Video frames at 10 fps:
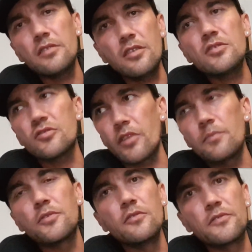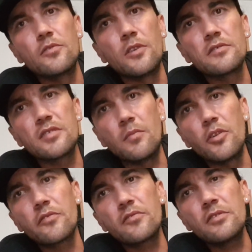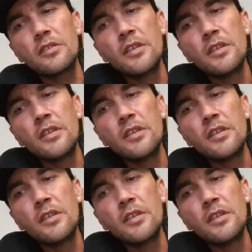Yeah, I'll scrap you if you want something over it.